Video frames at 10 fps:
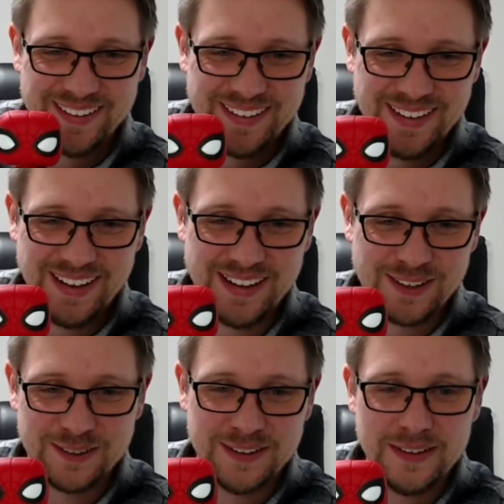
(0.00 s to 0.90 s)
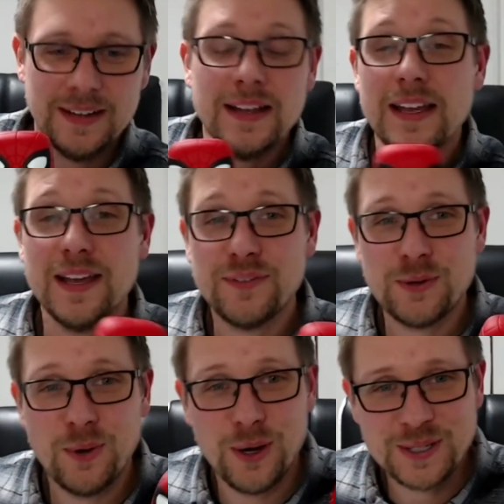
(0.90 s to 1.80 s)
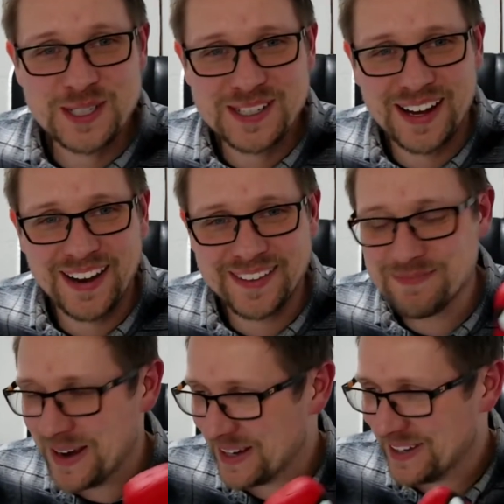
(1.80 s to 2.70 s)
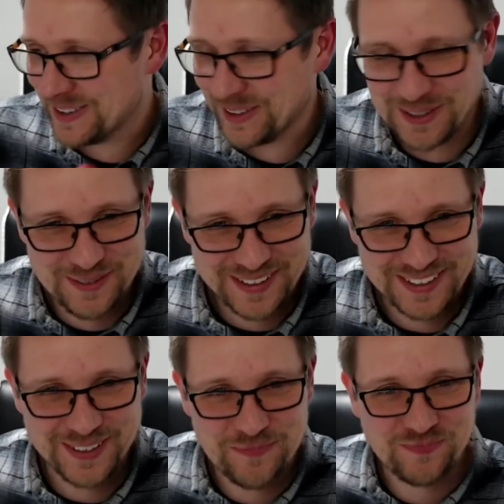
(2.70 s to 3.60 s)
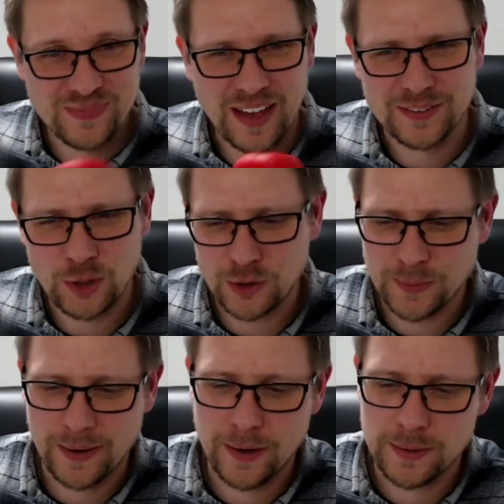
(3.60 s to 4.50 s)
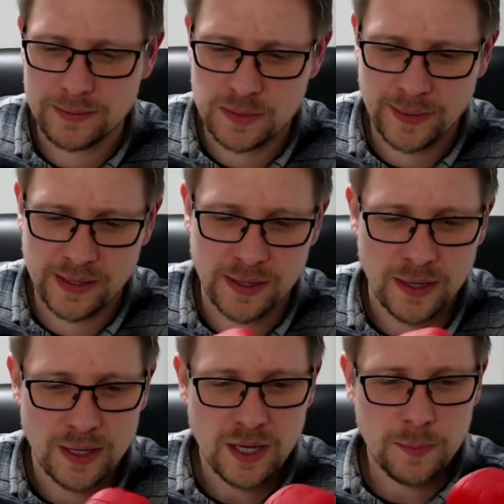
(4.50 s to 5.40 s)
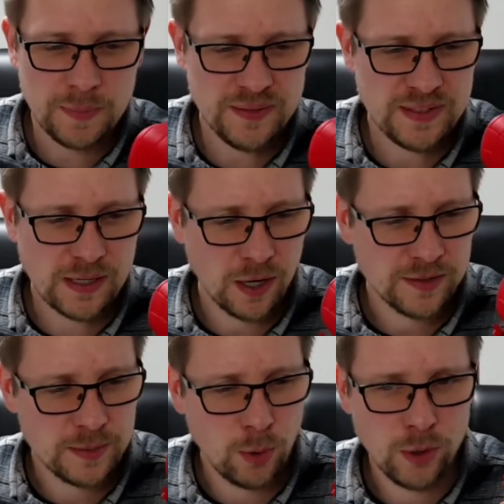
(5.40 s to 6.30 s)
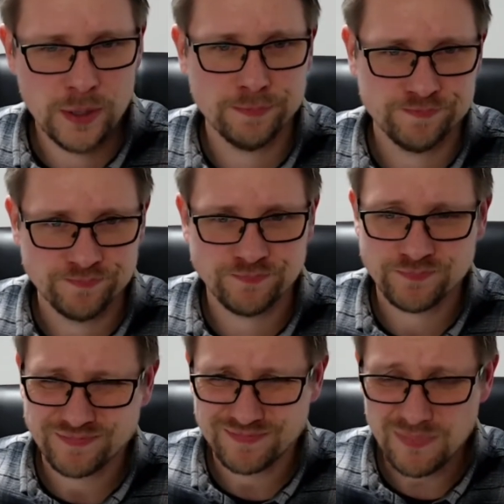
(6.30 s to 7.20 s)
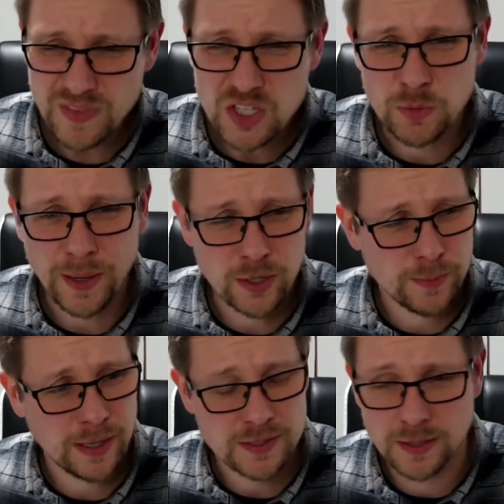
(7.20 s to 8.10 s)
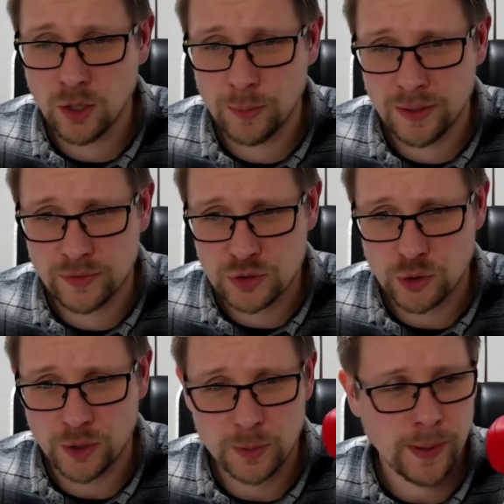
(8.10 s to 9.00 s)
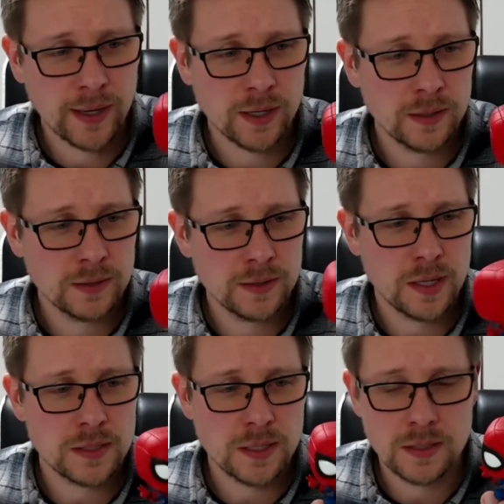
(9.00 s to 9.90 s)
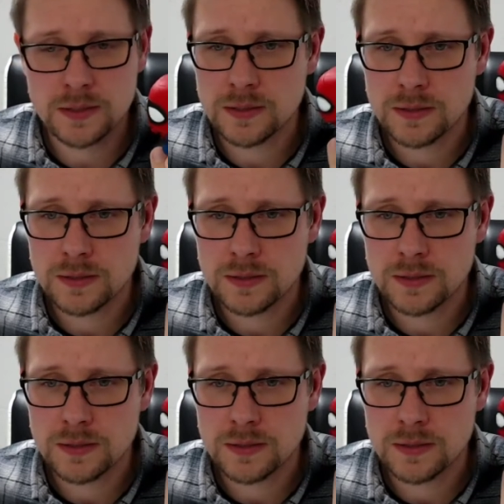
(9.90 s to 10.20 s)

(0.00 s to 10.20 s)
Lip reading: Hello. If you watched the Mike Cthulhu video, I talked about how he was a big, beefy, girthy boy. Spider-Man's a little bit of a scrawny pecker in that sense.